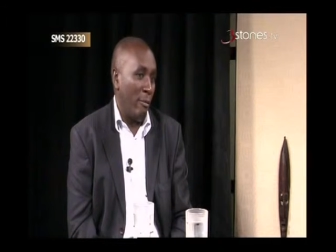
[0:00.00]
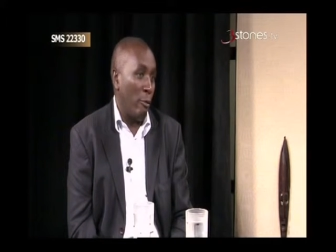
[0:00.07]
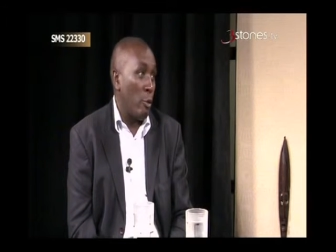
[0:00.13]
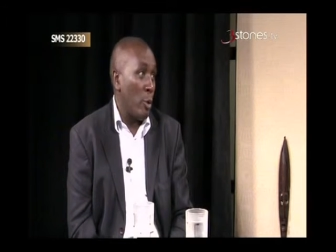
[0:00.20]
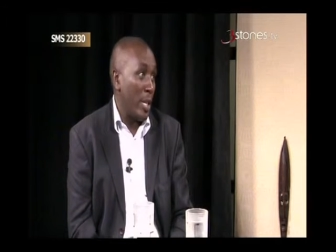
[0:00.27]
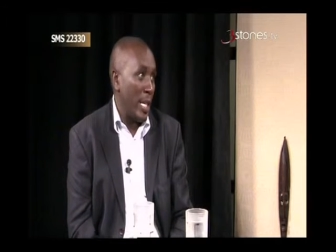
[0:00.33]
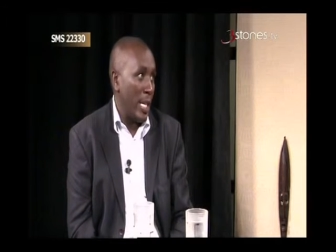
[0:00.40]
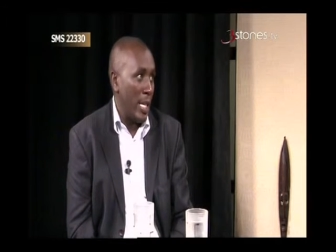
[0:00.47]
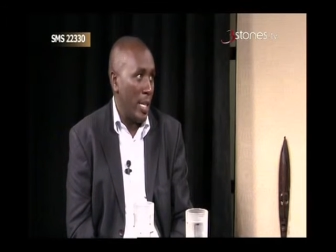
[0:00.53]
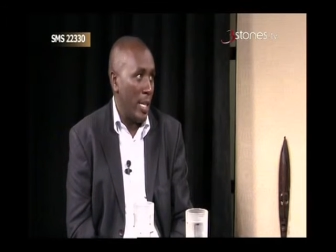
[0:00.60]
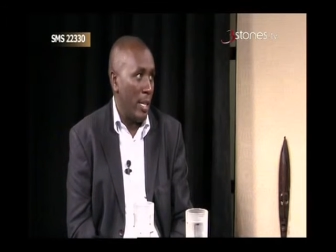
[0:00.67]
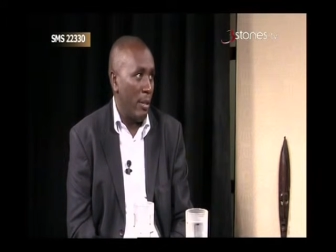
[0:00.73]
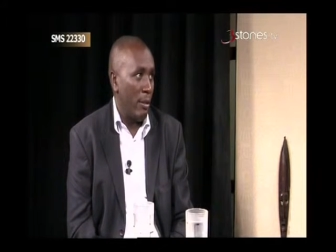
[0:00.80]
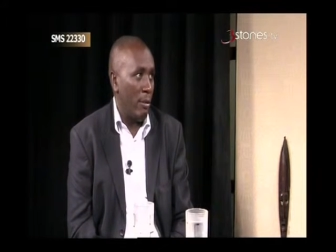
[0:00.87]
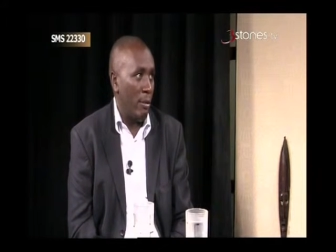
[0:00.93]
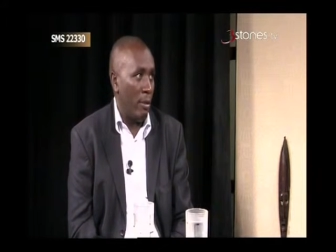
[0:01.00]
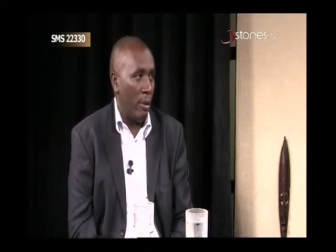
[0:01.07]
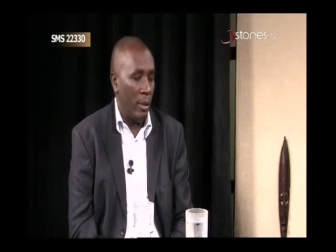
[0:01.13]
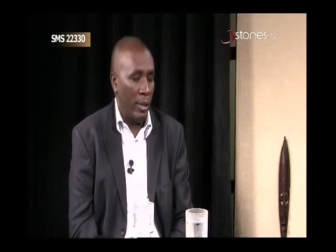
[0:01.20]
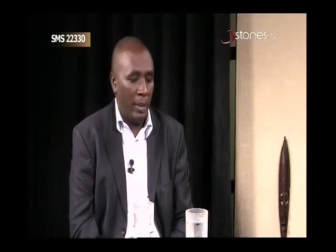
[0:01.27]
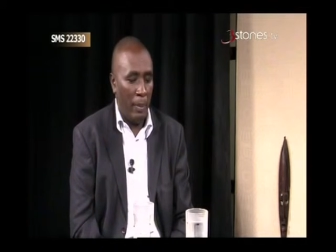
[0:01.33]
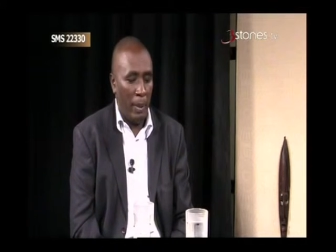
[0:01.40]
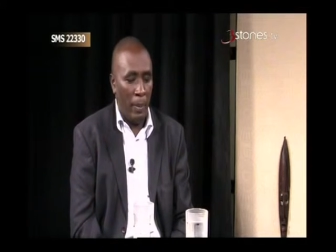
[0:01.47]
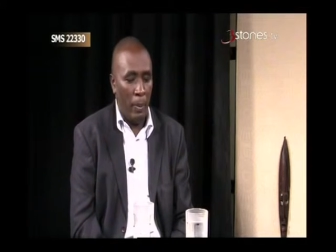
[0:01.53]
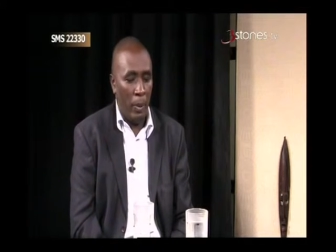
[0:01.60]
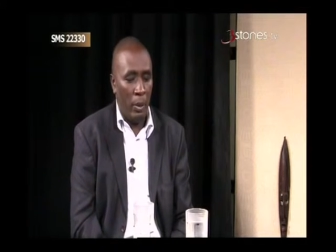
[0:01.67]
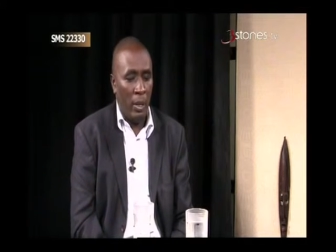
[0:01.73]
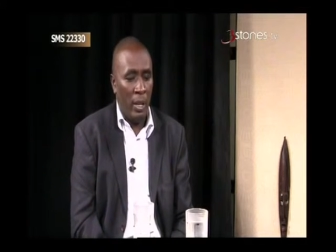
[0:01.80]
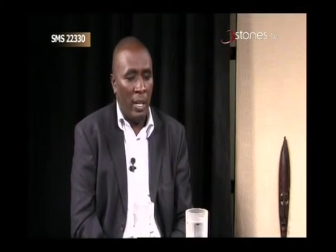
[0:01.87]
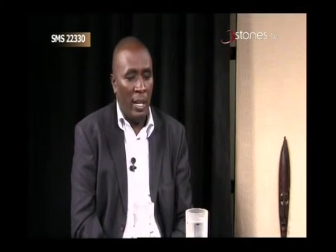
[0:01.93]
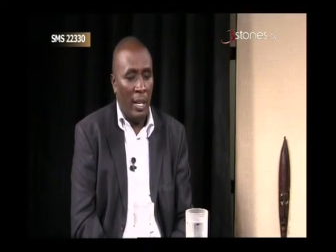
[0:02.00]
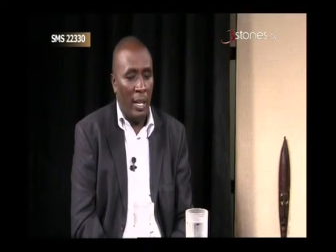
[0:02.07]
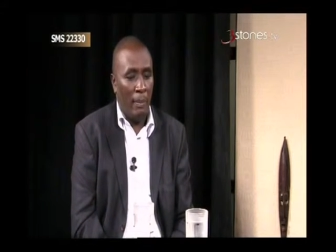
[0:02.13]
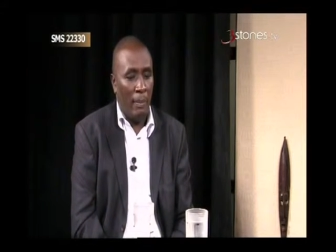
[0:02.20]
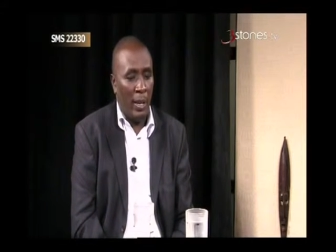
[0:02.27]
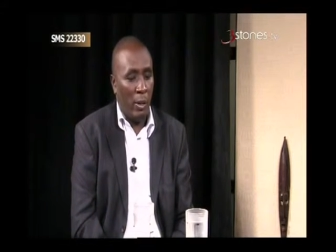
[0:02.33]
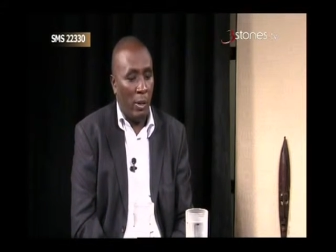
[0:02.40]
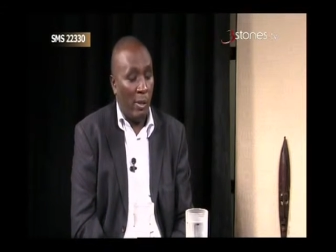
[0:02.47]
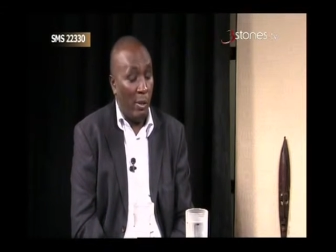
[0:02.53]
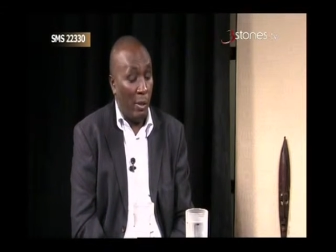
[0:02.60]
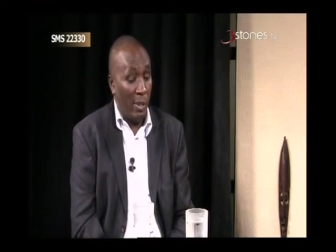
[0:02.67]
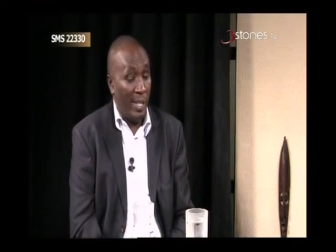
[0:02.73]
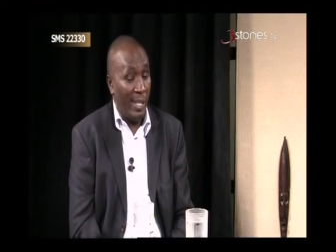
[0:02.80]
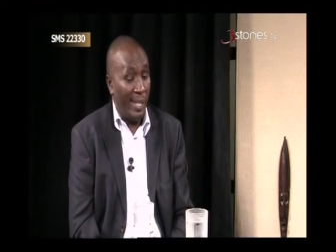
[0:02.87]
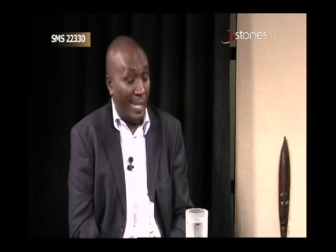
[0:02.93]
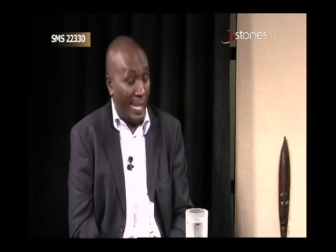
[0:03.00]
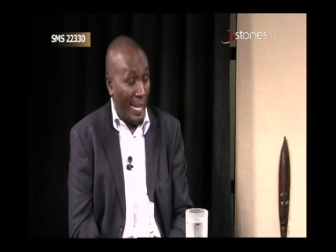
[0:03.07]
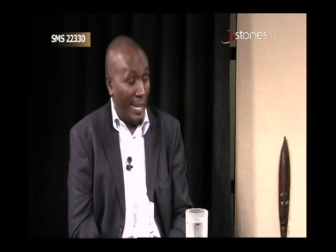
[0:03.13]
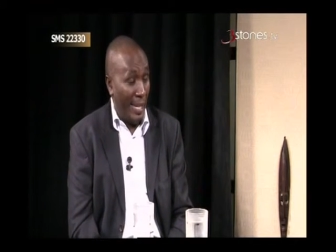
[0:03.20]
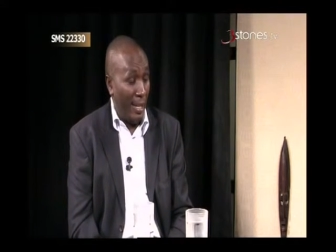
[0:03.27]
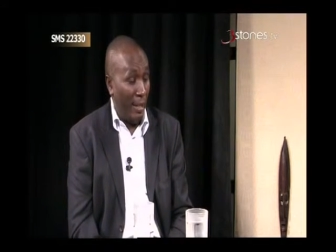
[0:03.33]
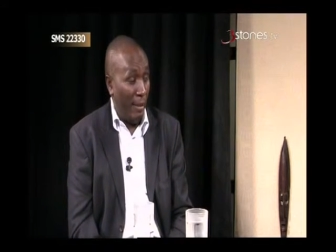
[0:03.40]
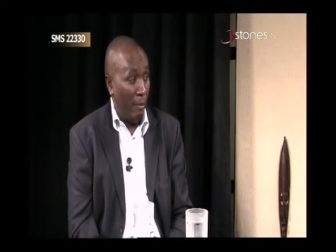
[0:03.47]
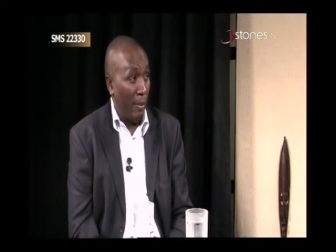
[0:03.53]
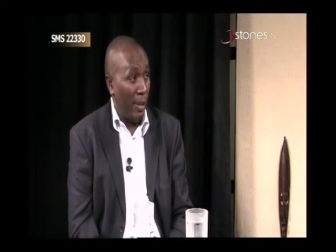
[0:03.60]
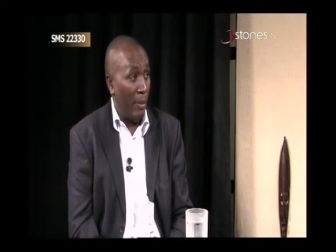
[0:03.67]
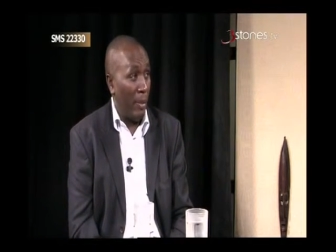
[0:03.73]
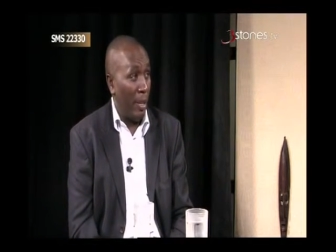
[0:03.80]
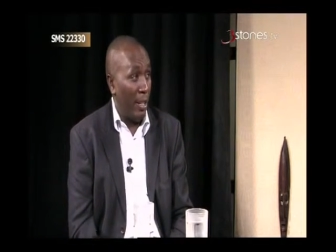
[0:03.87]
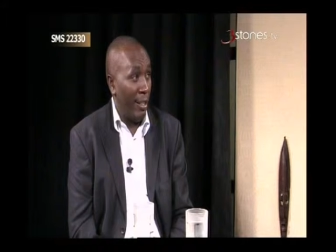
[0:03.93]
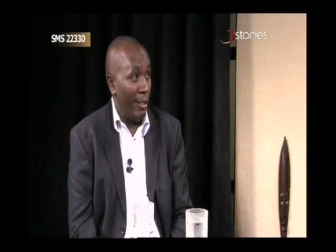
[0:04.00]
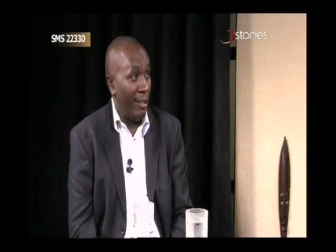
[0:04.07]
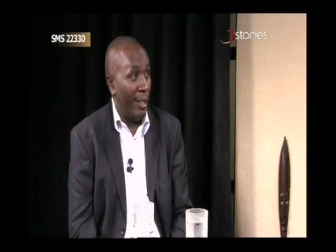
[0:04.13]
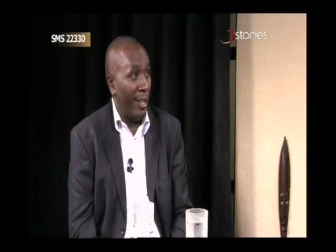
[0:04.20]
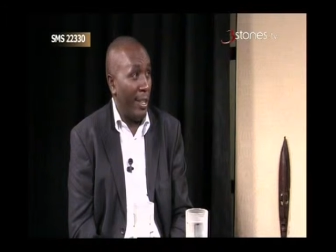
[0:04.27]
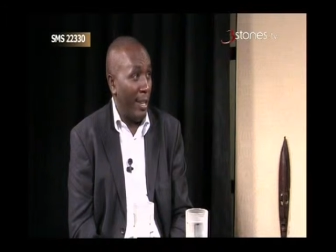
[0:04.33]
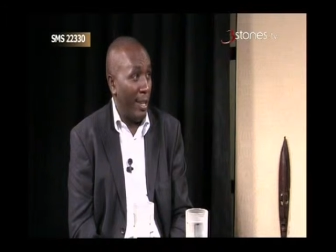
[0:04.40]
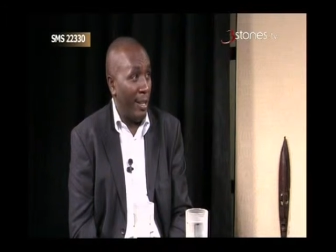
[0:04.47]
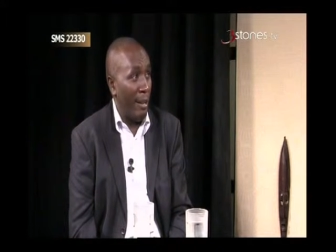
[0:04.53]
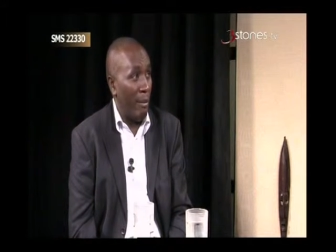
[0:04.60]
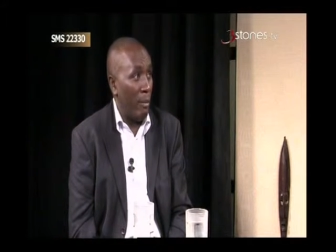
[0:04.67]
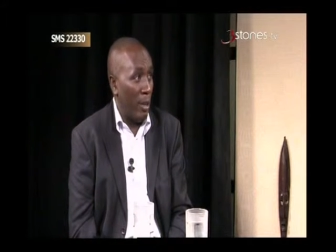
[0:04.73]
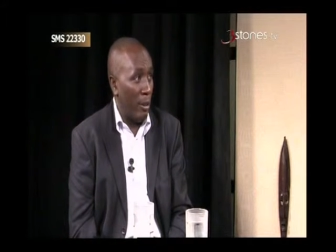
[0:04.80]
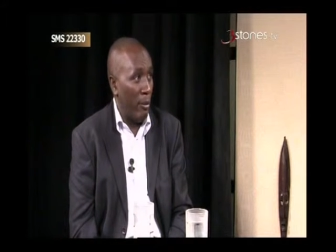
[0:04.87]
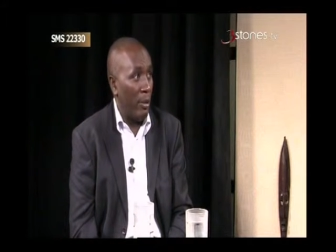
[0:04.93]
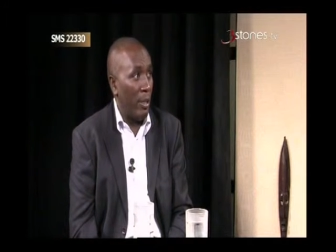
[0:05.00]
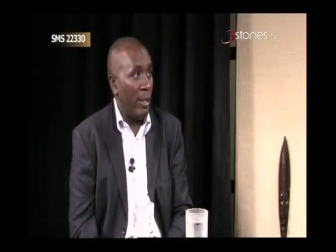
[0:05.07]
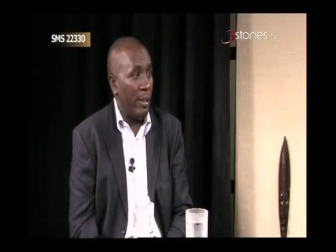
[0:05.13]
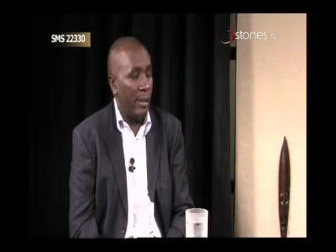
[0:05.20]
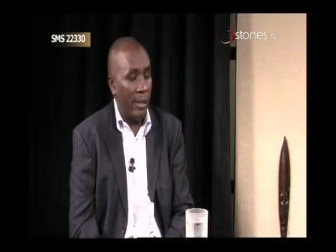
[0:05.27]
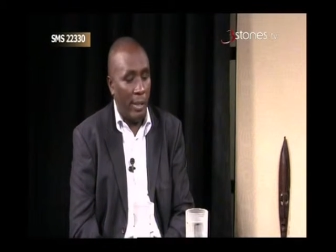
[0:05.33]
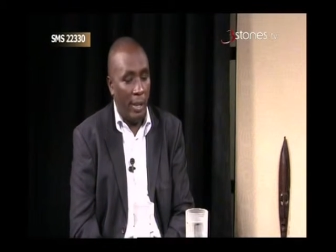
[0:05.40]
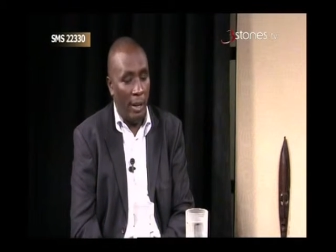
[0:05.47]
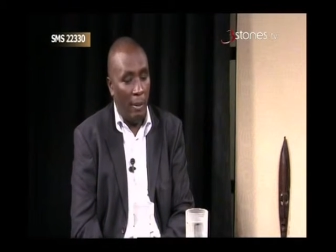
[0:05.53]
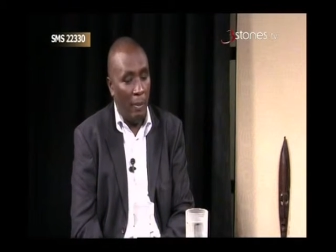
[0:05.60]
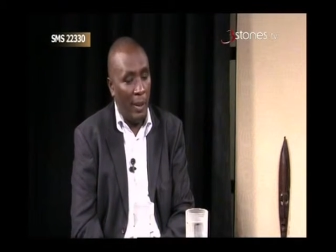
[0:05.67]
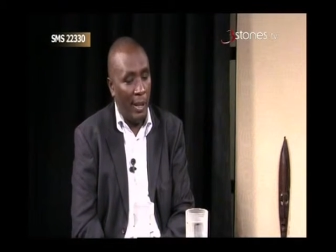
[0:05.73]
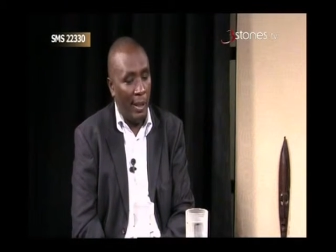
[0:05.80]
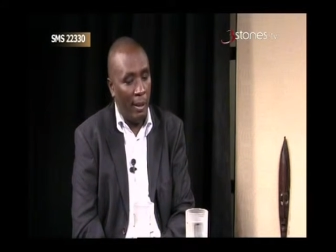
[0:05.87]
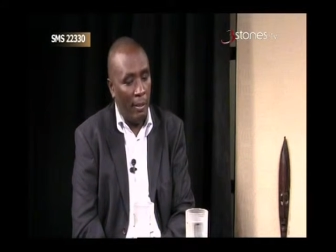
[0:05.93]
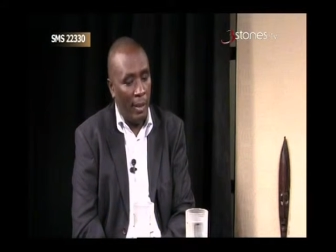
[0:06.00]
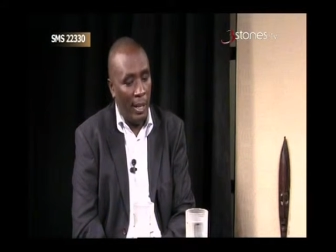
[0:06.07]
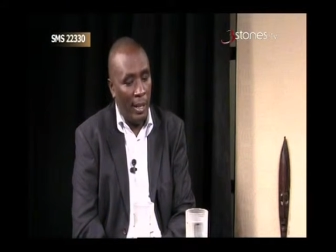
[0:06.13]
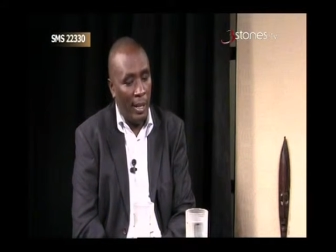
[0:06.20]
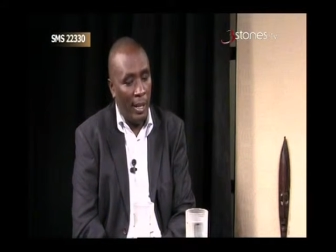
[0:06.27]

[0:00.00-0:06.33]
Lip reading: food to older people, but not just sending, but making sure that there's someone who is helping them eat,